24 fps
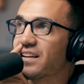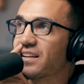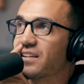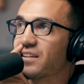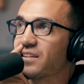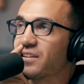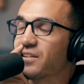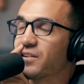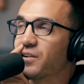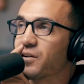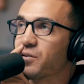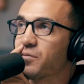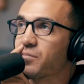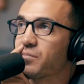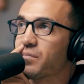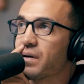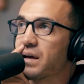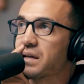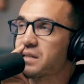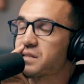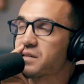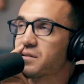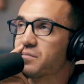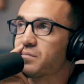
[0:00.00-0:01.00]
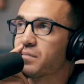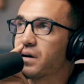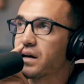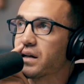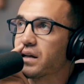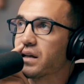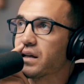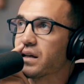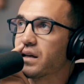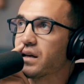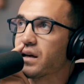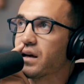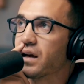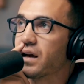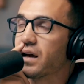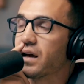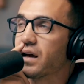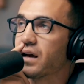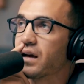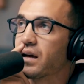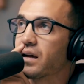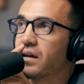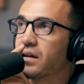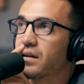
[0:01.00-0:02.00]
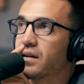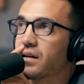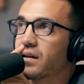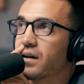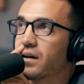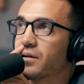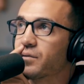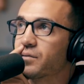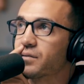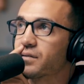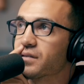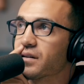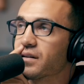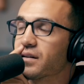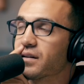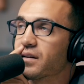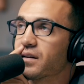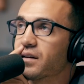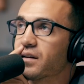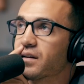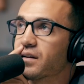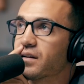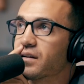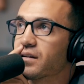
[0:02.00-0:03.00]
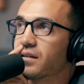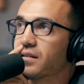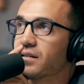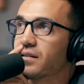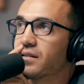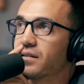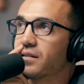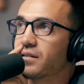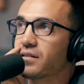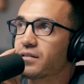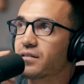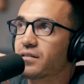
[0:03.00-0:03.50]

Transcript: you know made some money and i was like uh,